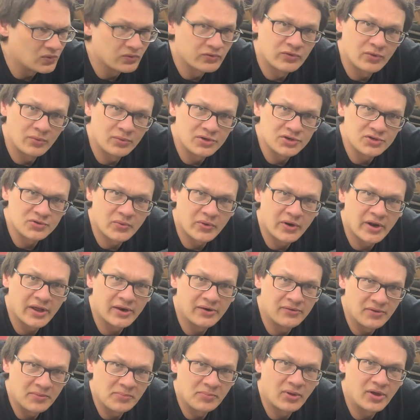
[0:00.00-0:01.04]
we just went ahead
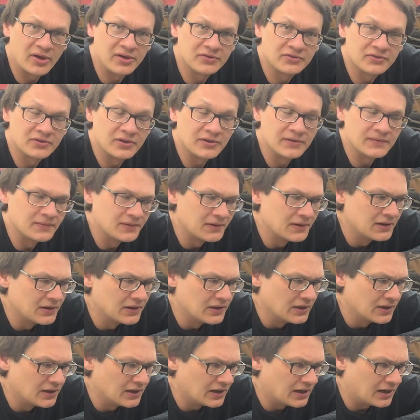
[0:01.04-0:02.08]
and replaced it.
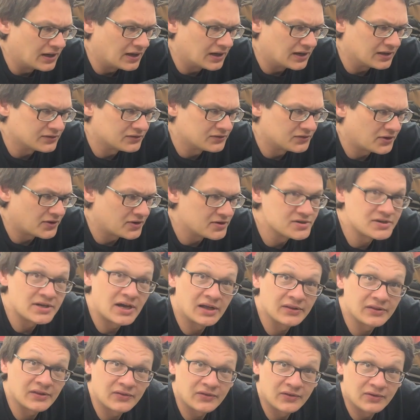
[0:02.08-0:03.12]
Turns
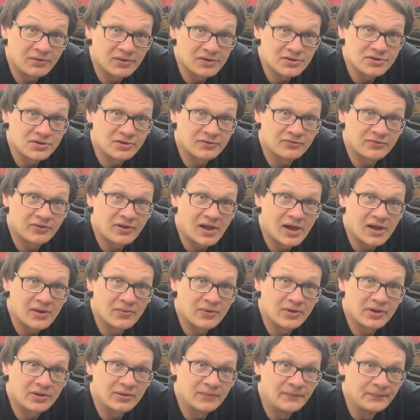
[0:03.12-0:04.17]
out that the original
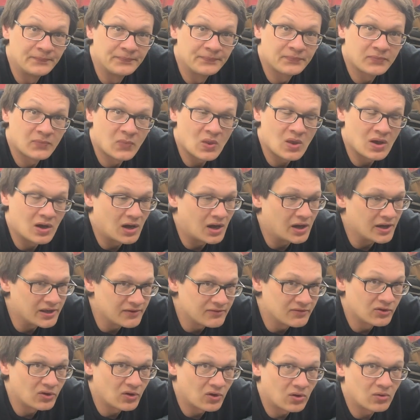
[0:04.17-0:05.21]
flywheel,
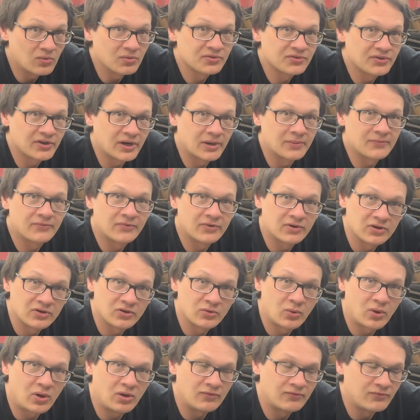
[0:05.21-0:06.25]
even though it was set up for a
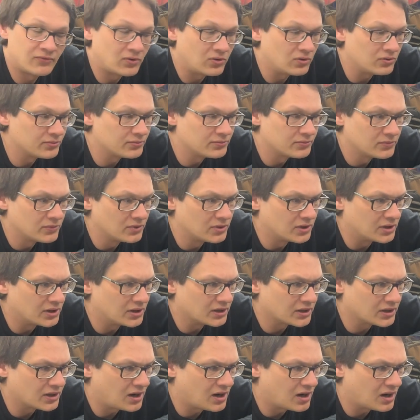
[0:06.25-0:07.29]
12-volt
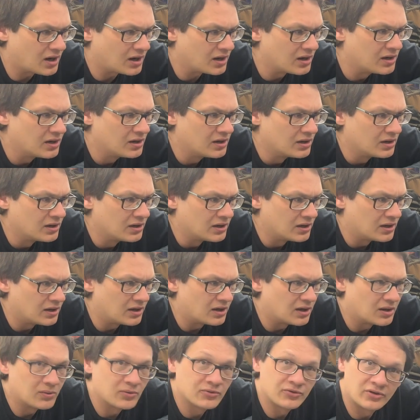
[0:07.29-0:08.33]
car,
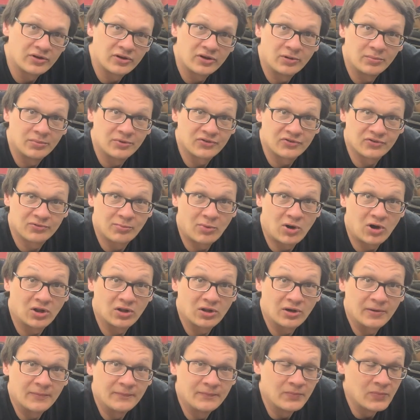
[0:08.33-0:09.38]
was a little bit
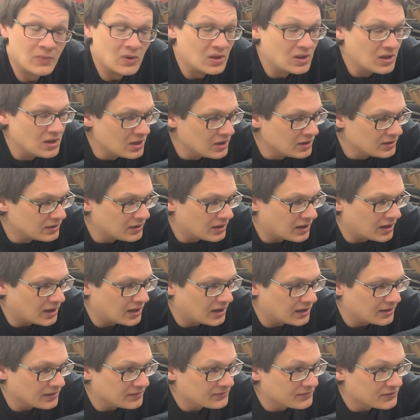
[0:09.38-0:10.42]
smaller.
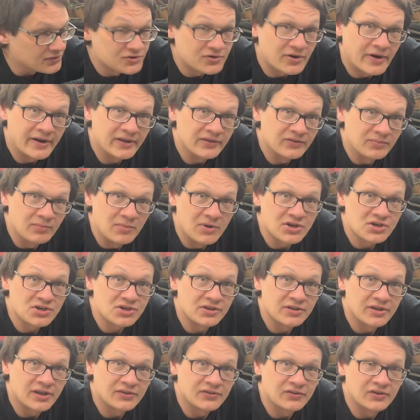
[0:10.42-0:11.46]
The
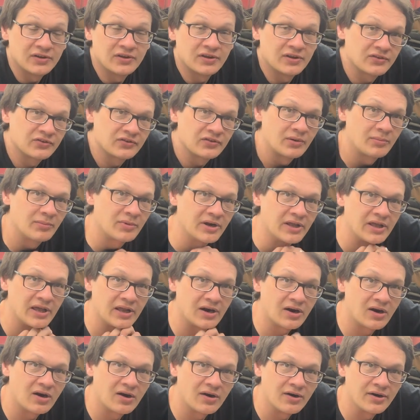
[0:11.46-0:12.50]
transmission that's in this, somebody had
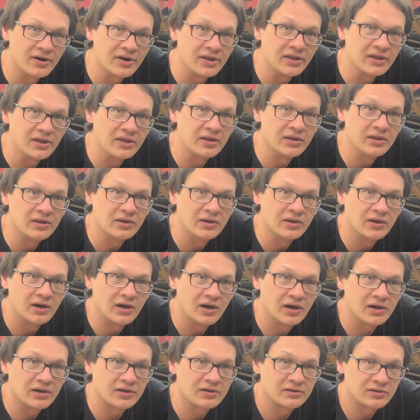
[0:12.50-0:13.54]
already
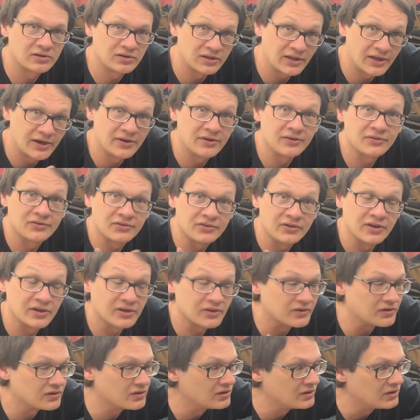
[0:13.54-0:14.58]
clearanced
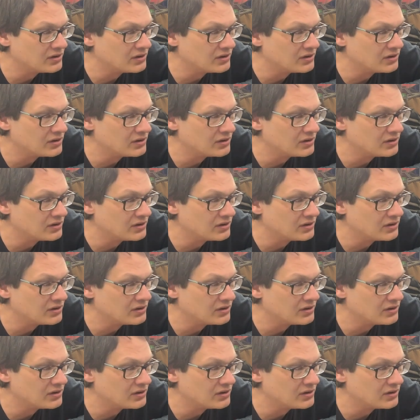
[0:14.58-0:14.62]
it.